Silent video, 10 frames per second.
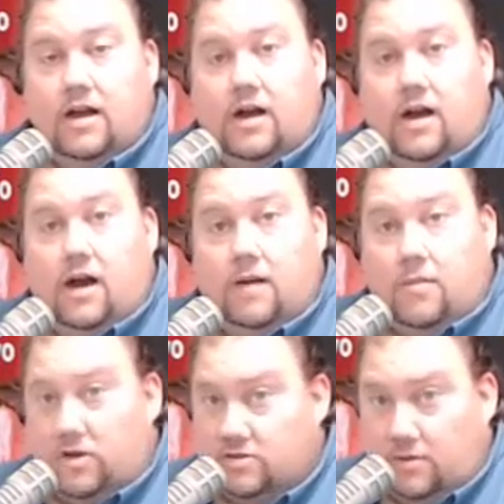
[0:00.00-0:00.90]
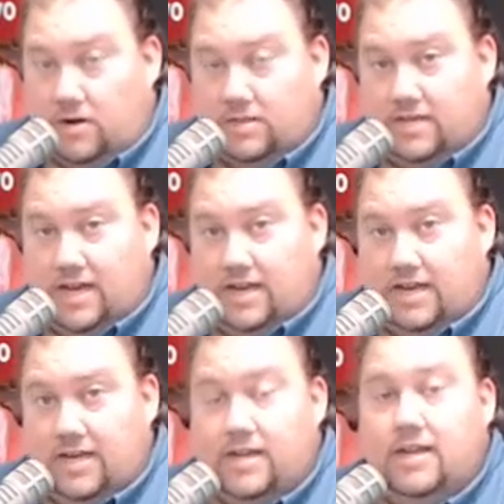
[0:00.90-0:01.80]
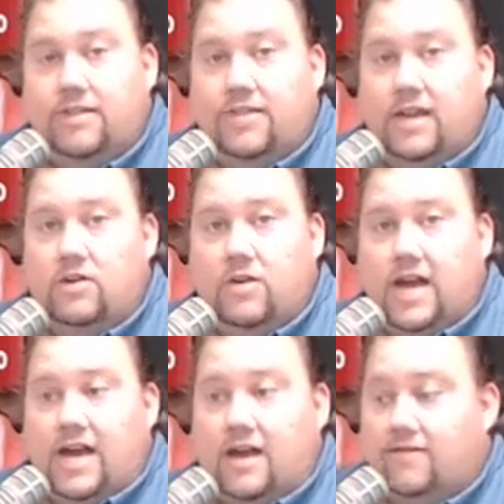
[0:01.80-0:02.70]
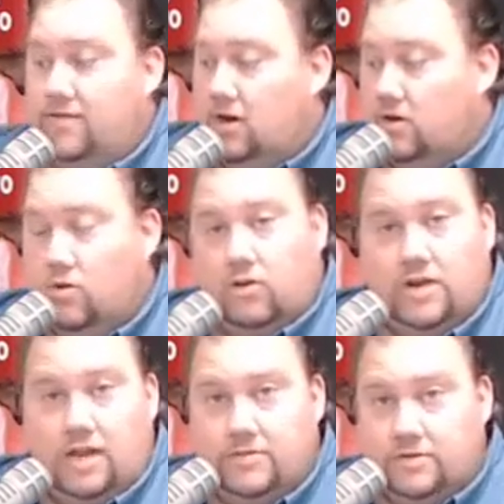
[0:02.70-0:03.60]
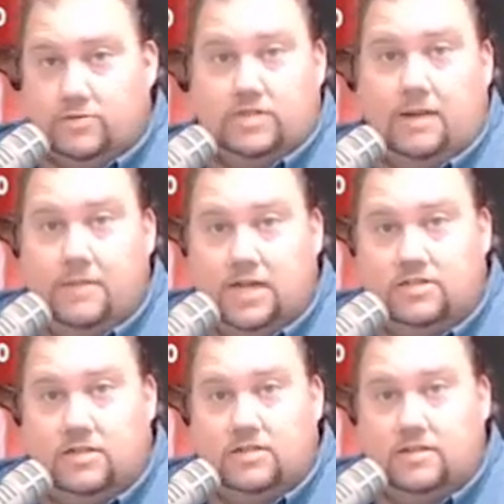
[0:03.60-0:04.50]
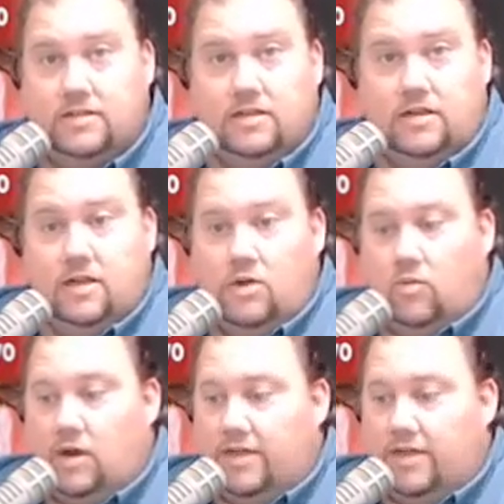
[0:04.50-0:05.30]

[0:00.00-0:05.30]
also part of Tenet. Then you have Coral Gables, which I mentioned, right?